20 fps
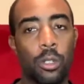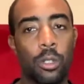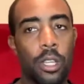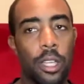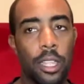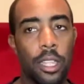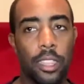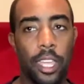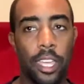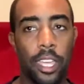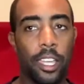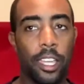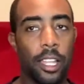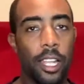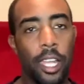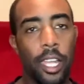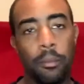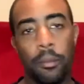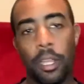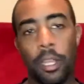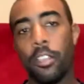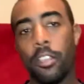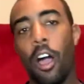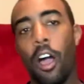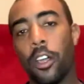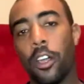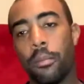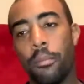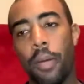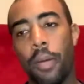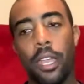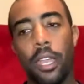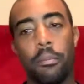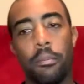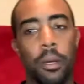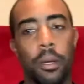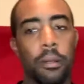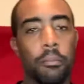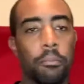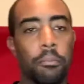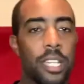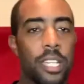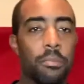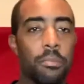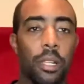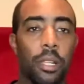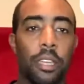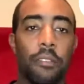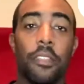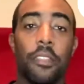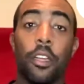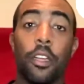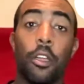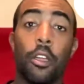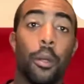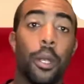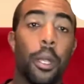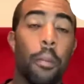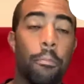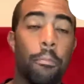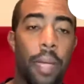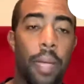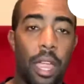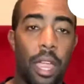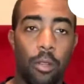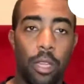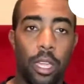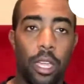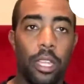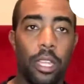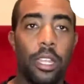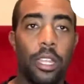they can claim they talked about it, but best believe they're going to bury it